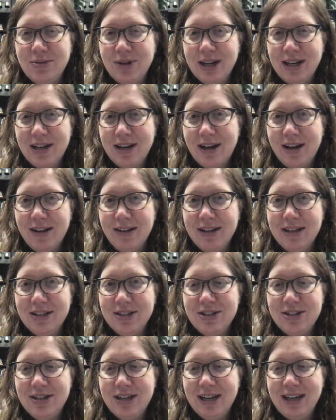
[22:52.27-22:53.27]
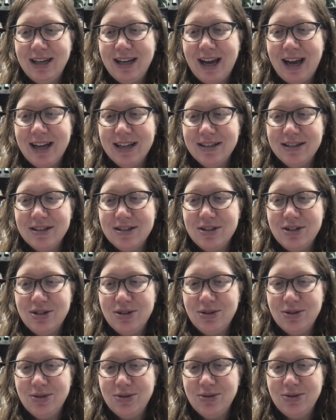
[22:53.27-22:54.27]
acknowledge and gotten
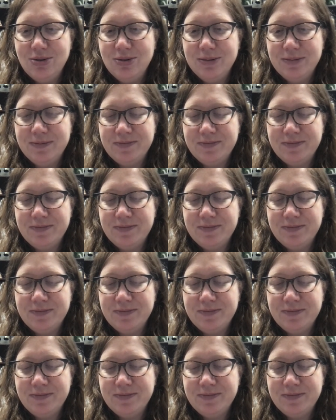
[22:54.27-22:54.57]
to